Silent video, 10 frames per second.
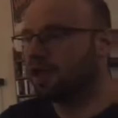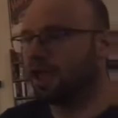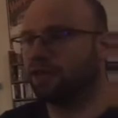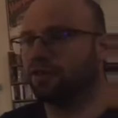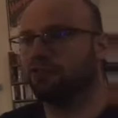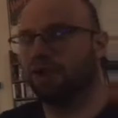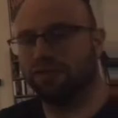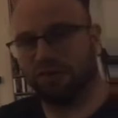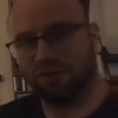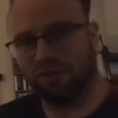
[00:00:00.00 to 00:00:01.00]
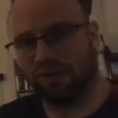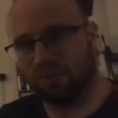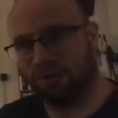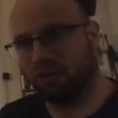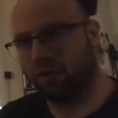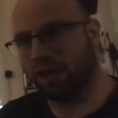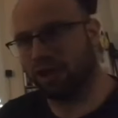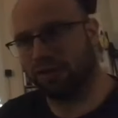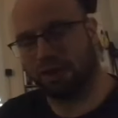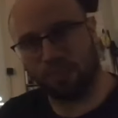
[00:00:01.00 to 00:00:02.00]
and the transitions in
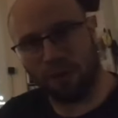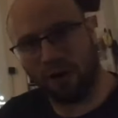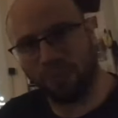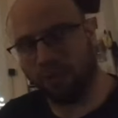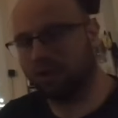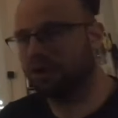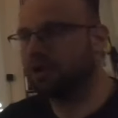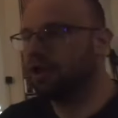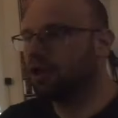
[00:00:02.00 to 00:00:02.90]
between that are palm muted,